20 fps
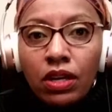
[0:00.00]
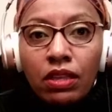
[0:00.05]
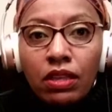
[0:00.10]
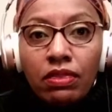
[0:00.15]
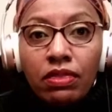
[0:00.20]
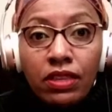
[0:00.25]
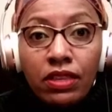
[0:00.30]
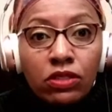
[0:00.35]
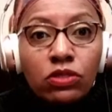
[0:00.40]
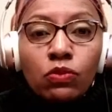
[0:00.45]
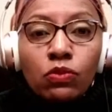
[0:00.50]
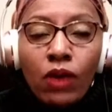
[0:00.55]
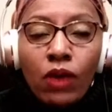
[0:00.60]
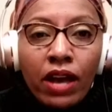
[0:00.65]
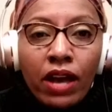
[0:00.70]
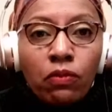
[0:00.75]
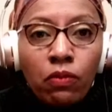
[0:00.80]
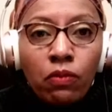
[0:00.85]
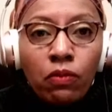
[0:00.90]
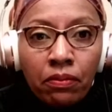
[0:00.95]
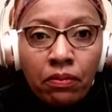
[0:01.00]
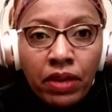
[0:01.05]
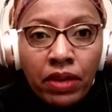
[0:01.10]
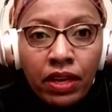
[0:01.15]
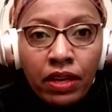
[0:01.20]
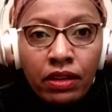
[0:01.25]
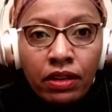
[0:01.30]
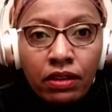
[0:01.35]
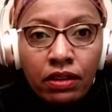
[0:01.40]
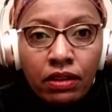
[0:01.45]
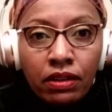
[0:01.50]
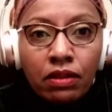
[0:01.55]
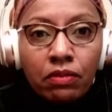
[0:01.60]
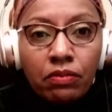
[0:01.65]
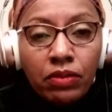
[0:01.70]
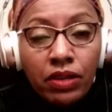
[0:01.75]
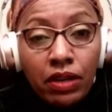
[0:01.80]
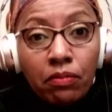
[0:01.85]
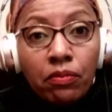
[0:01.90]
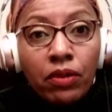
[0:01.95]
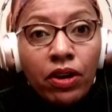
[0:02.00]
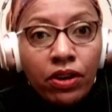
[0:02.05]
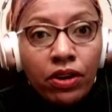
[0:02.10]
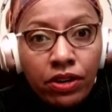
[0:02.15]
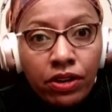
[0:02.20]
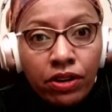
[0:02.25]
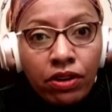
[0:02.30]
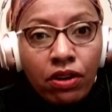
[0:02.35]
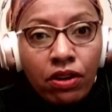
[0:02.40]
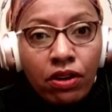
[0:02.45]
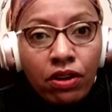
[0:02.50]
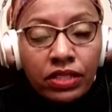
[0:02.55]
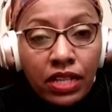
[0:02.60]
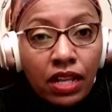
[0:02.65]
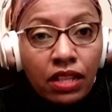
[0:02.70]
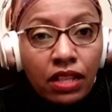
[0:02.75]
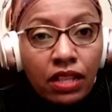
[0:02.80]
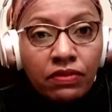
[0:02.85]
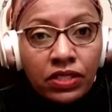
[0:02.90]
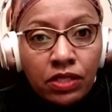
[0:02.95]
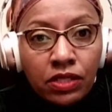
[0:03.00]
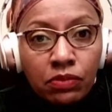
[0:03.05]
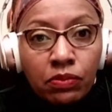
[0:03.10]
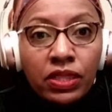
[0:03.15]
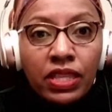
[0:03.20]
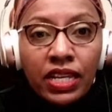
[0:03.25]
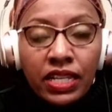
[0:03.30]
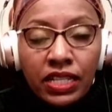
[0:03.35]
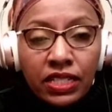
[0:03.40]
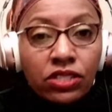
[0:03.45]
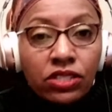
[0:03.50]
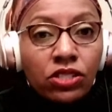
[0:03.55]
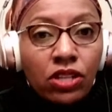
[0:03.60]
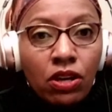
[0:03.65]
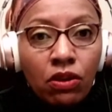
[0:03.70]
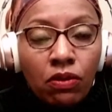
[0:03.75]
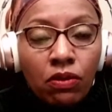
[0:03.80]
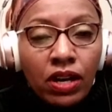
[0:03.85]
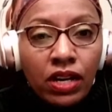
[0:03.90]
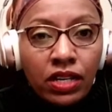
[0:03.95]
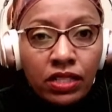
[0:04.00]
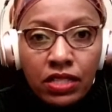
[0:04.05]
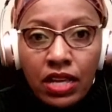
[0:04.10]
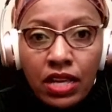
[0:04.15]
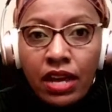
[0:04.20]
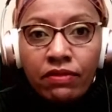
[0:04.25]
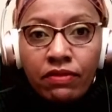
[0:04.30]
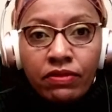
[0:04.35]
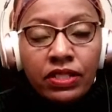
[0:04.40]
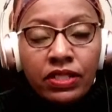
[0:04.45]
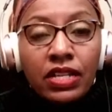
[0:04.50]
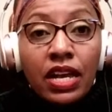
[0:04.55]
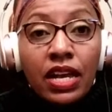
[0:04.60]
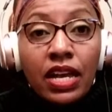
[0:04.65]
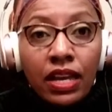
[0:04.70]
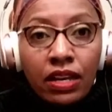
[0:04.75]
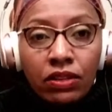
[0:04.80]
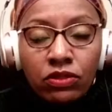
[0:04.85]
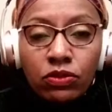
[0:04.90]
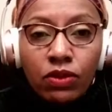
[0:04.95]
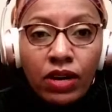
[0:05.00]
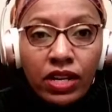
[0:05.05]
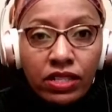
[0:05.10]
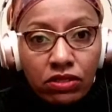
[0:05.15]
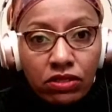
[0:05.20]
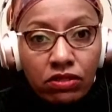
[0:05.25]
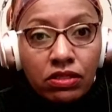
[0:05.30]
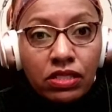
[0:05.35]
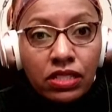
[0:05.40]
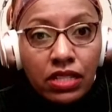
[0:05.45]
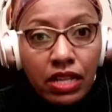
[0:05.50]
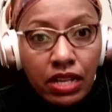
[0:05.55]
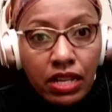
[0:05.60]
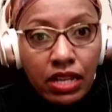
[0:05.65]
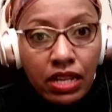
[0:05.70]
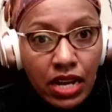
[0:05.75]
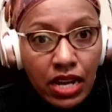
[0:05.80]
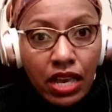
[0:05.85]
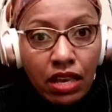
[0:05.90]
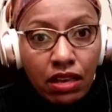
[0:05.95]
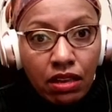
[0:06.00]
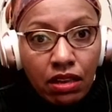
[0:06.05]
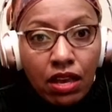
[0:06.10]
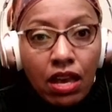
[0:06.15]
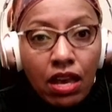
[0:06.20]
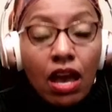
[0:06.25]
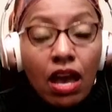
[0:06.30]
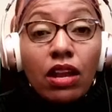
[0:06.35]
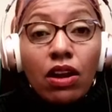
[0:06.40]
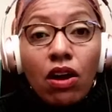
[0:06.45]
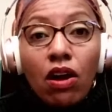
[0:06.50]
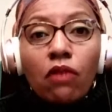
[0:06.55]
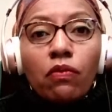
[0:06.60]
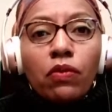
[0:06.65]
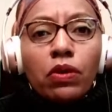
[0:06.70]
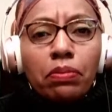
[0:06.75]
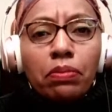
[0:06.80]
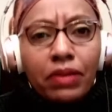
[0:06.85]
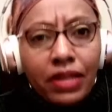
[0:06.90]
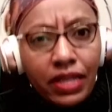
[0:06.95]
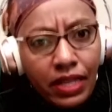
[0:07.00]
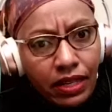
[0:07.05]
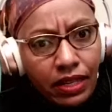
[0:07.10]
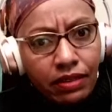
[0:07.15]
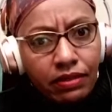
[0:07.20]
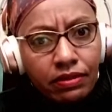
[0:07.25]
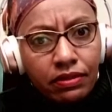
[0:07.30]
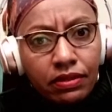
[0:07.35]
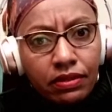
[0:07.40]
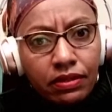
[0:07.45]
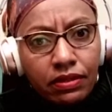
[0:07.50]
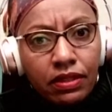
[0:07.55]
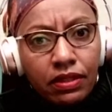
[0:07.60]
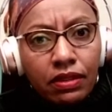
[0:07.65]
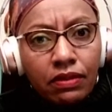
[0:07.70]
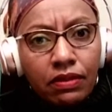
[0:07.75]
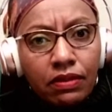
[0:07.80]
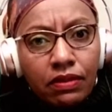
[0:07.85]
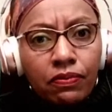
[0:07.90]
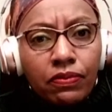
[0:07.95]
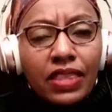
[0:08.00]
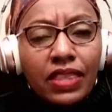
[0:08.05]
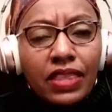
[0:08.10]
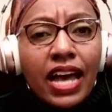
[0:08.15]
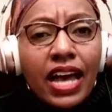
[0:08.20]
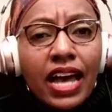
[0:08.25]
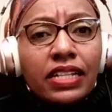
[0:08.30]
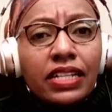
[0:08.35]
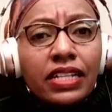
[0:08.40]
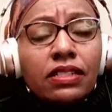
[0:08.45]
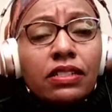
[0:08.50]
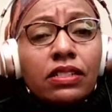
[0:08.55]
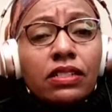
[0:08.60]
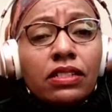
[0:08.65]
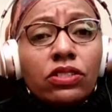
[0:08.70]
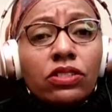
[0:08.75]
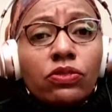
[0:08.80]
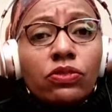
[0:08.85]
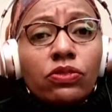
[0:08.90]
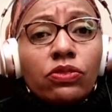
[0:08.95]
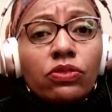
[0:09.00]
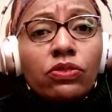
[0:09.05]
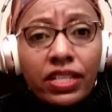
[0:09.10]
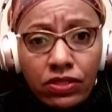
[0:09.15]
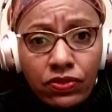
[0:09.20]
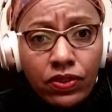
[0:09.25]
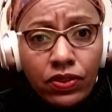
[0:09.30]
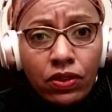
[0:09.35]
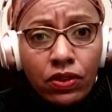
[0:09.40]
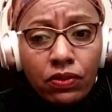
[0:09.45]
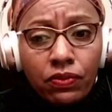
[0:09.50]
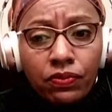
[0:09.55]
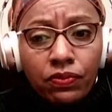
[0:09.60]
this white woman being murdered on television, but they could show us every day and twice on Sunday and on repeat. That is disgraceful.